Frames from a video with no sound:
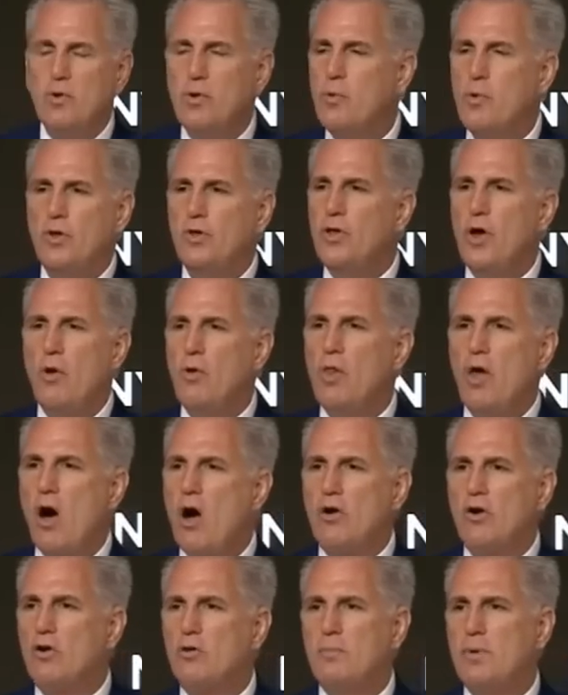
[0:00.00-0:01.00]
we will no
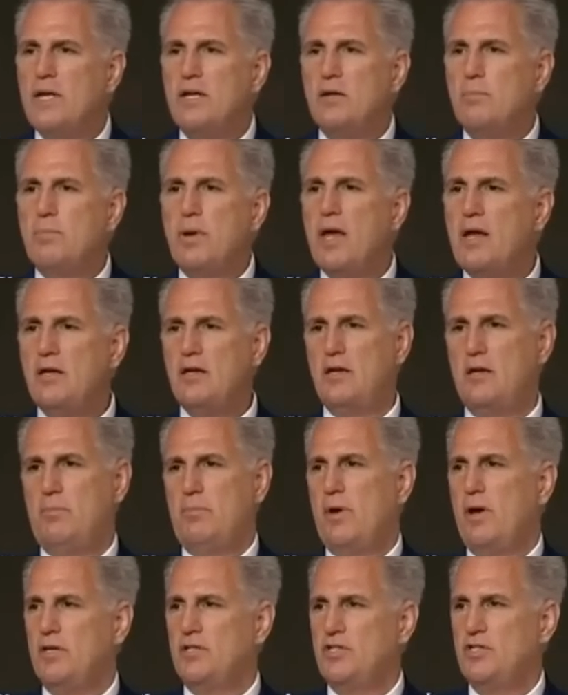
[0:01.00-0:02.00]
longer be dependent
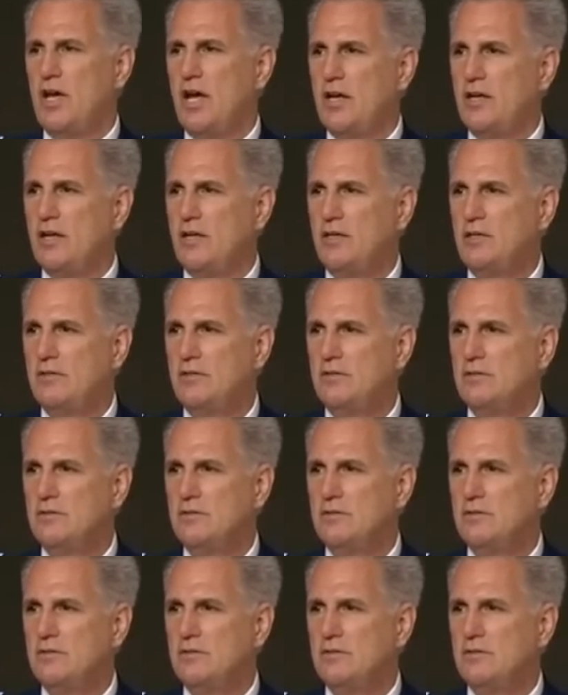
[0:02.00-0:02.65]
upon China.